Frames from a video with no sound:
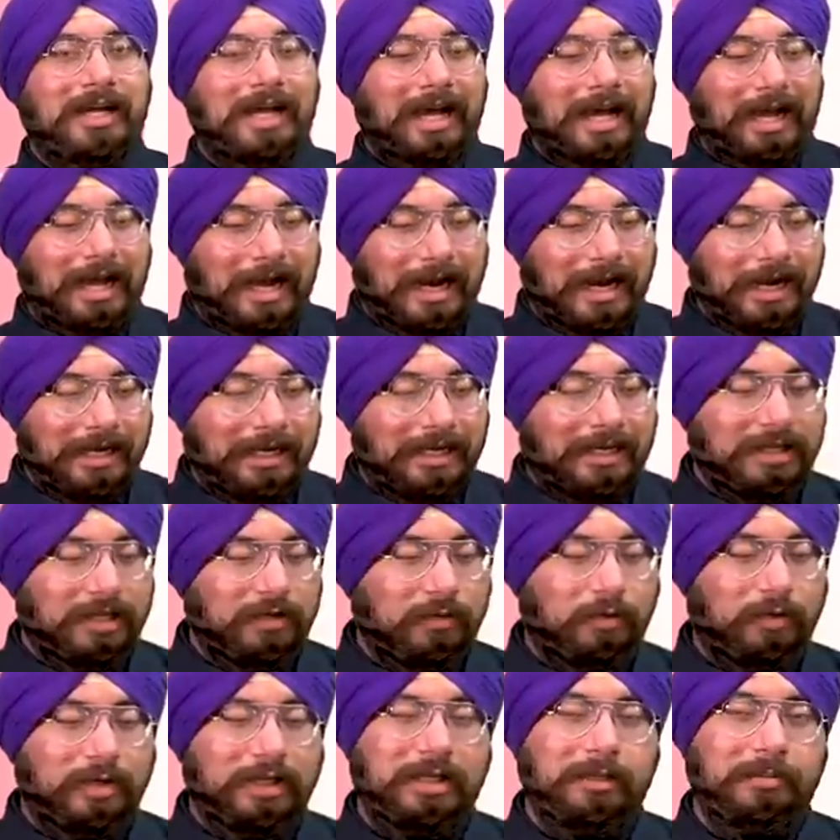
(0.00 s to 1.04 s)
and
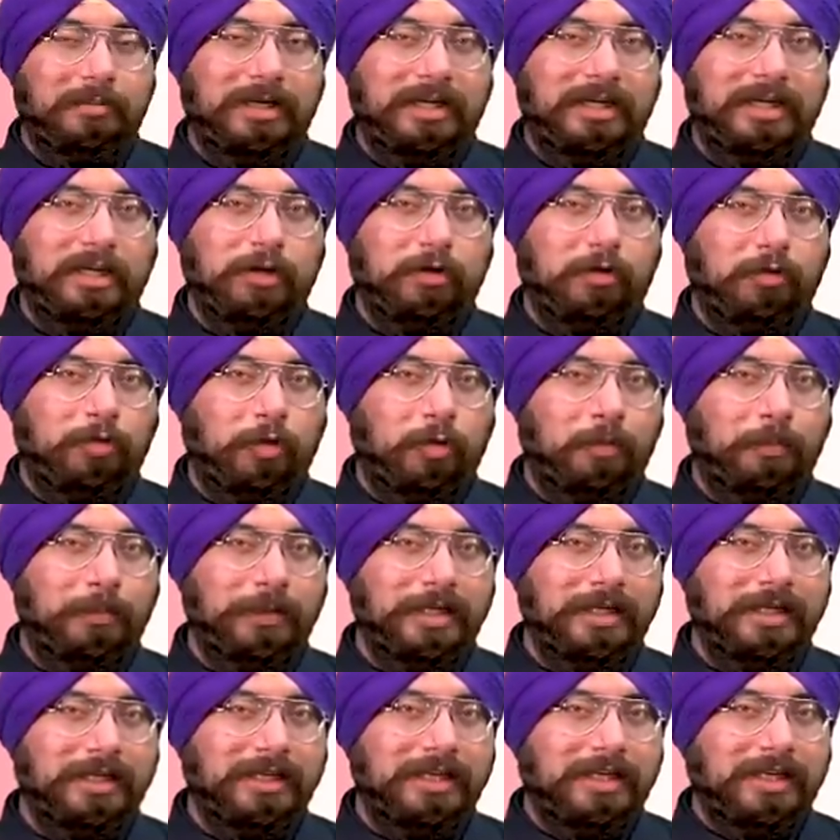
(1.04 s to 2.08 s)
convertibility of
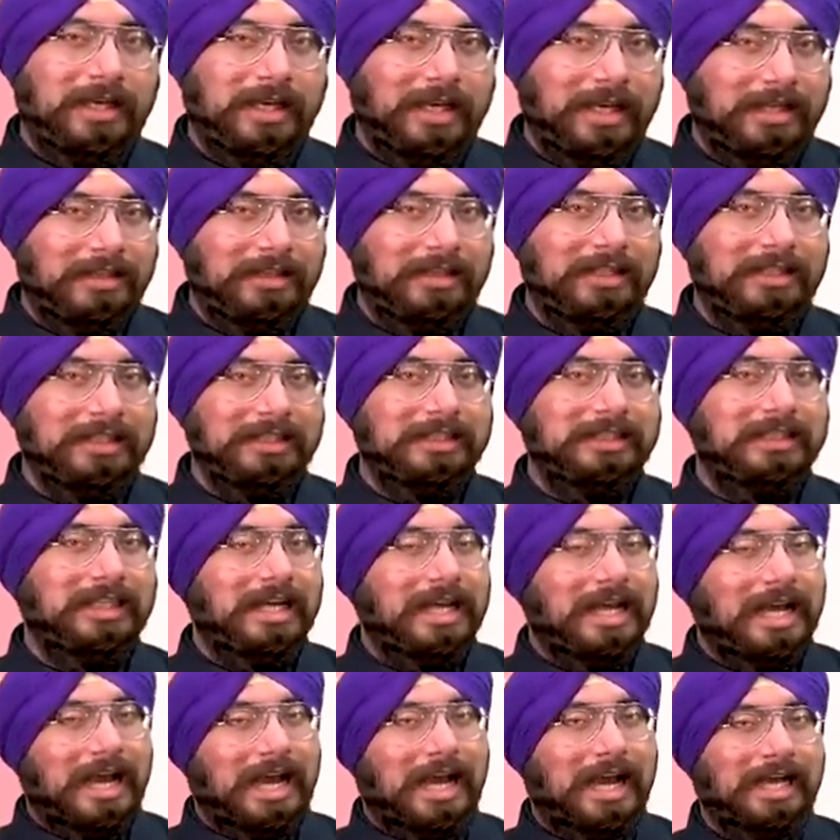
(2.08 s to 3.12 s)
rupee in this
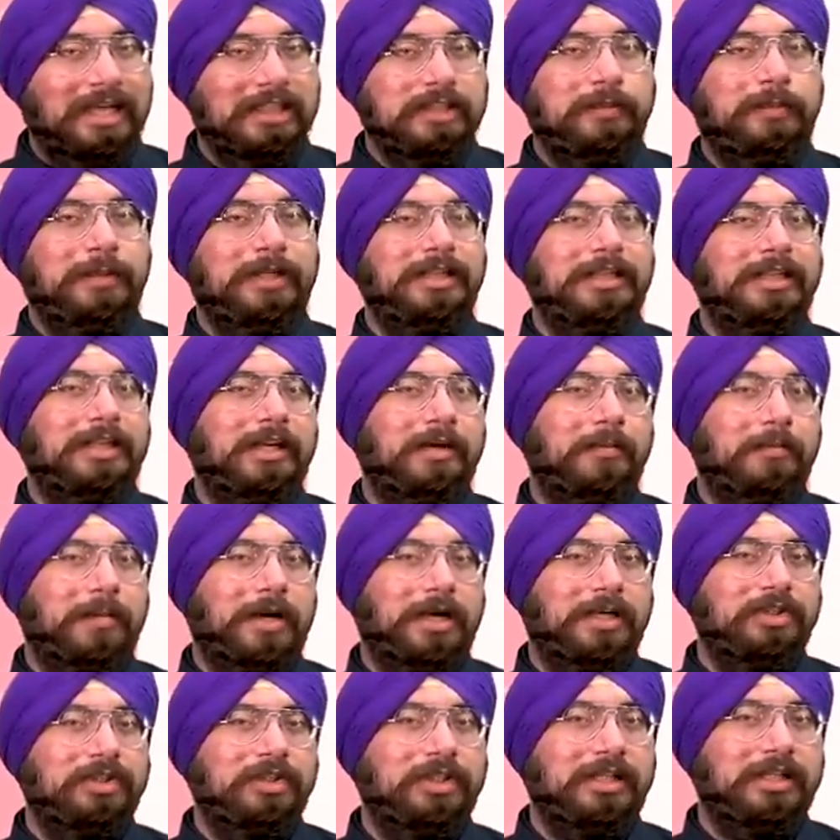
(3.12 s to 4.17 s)
has been there
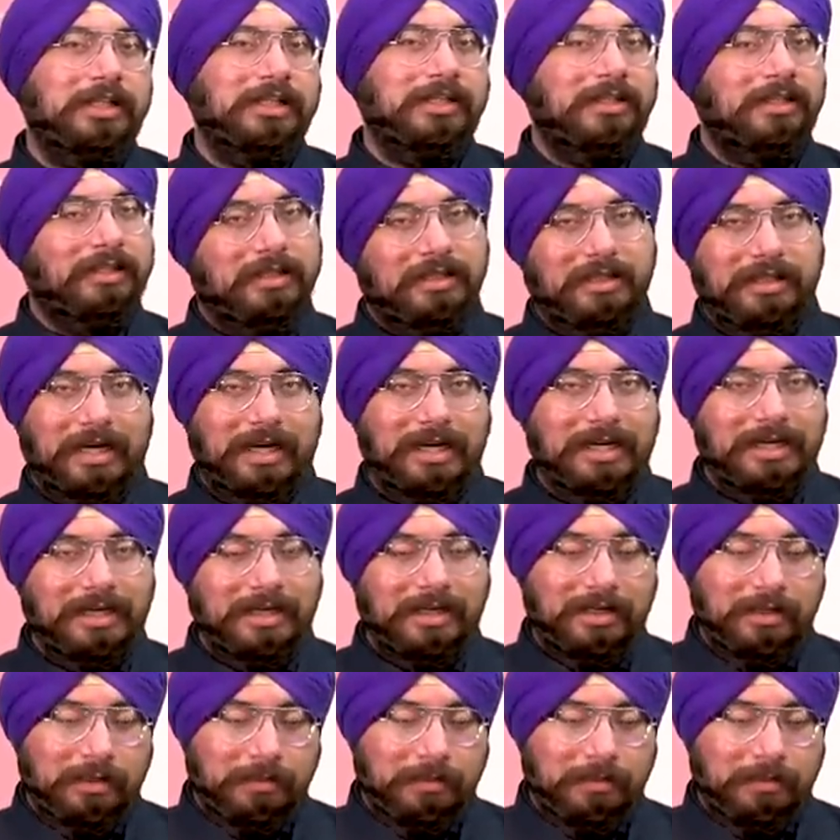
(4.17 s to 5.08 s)
partially, right?